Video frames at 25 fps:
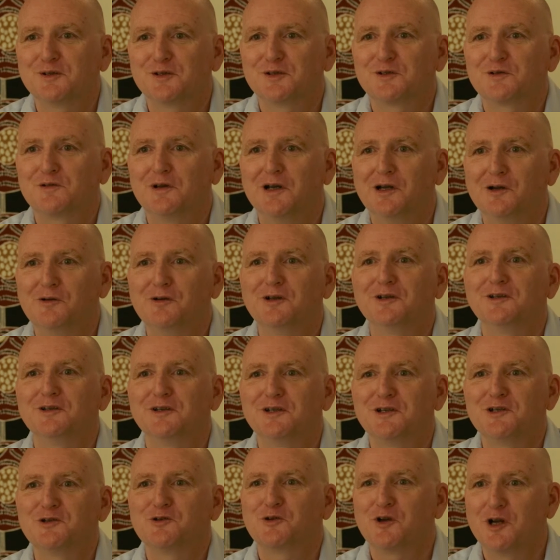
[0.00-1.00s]
that Australia and
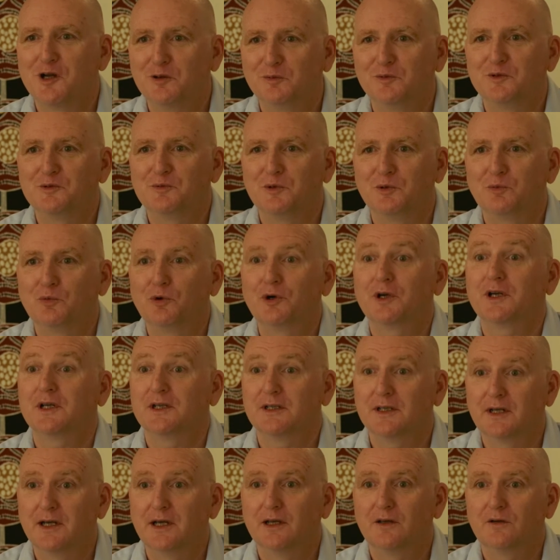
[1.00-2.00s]
Indonesia are able to be working
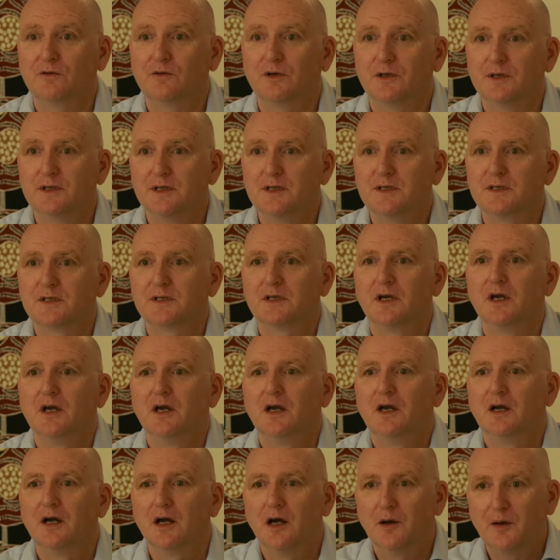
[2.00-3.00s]
together on this.
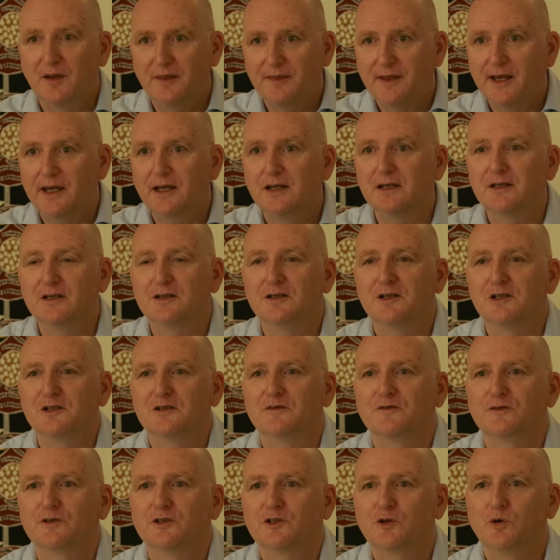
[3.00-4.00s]
I thank
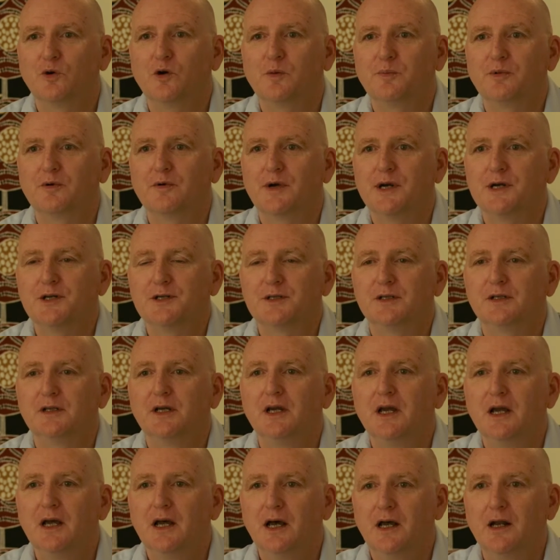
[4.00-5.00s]
Indonesia for its cooperation,
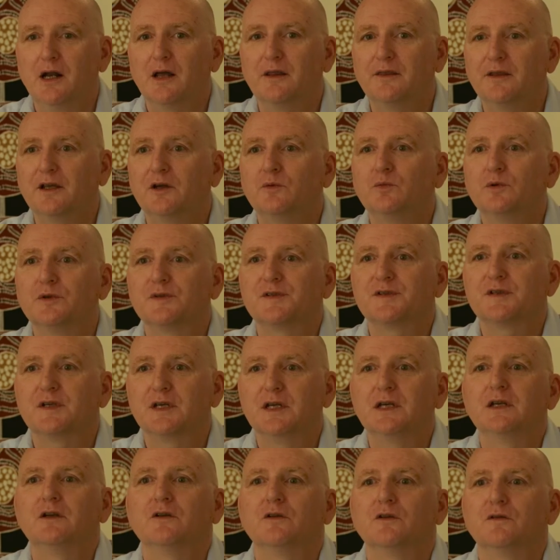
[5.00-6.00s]
and I think we'll
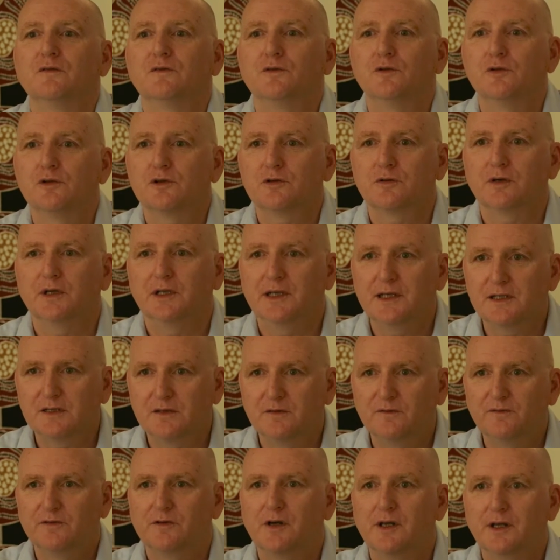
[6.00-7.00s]
see into the future a
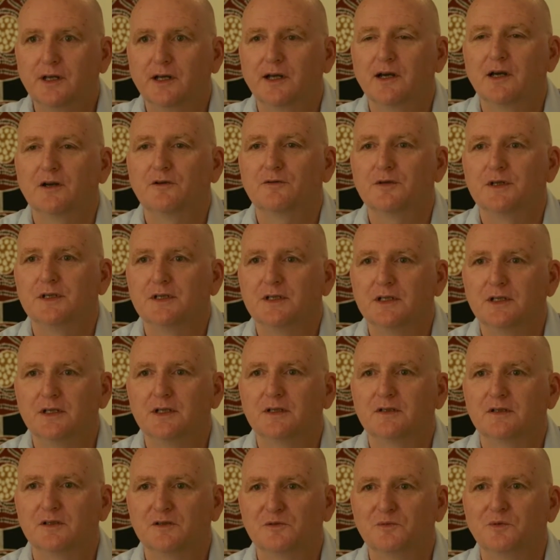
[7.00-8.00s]
lesson for other countries in
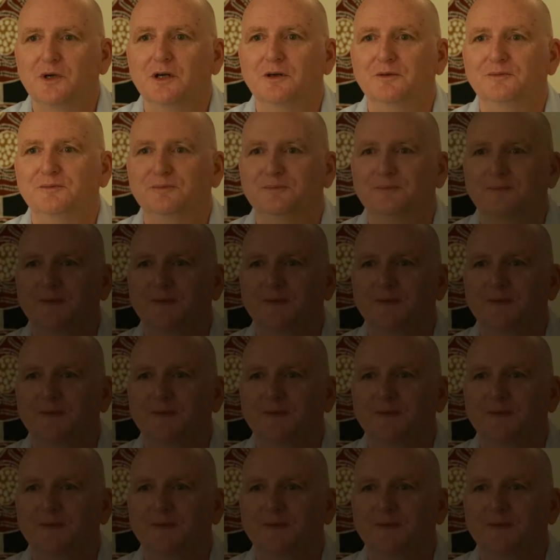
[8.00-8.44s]
this as well.